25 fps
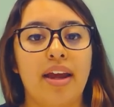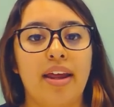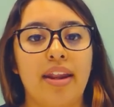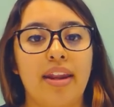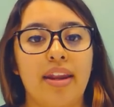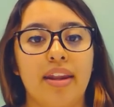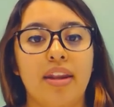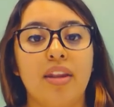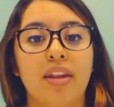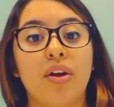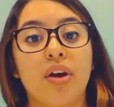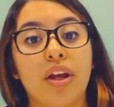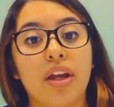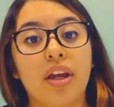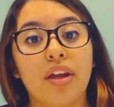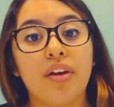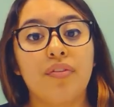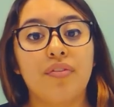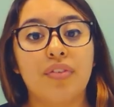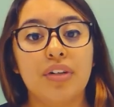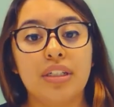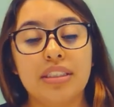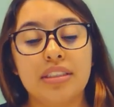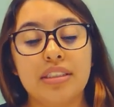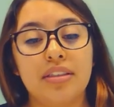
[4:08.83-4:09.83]
and
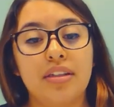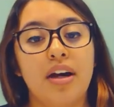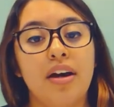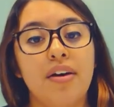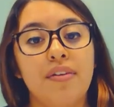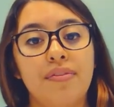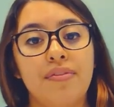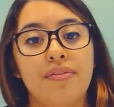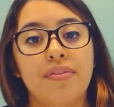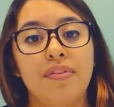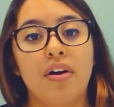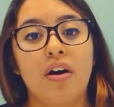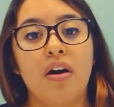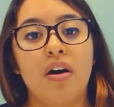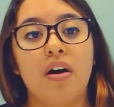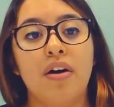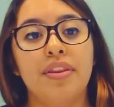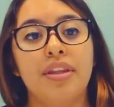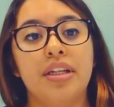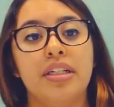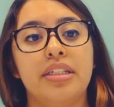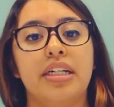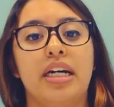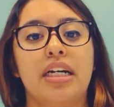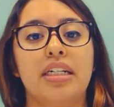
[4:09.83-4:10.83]
looking for stuff
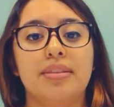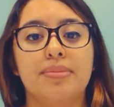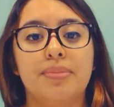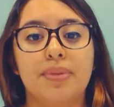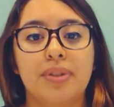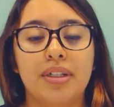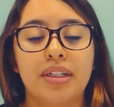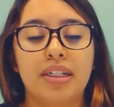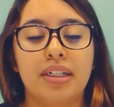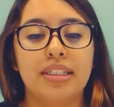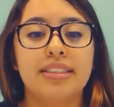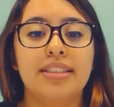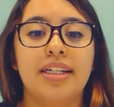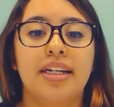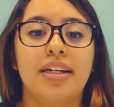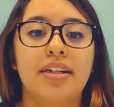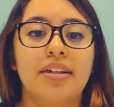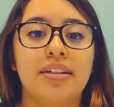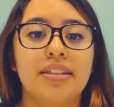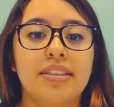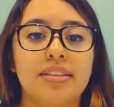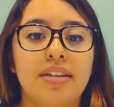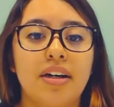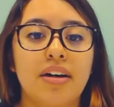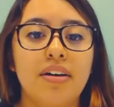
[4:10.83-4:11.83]
on the dashboard and
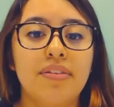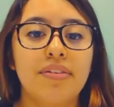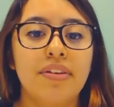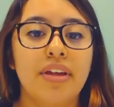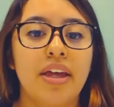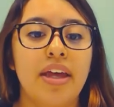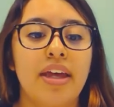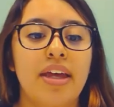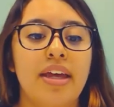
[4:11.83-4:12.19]
assigning yourself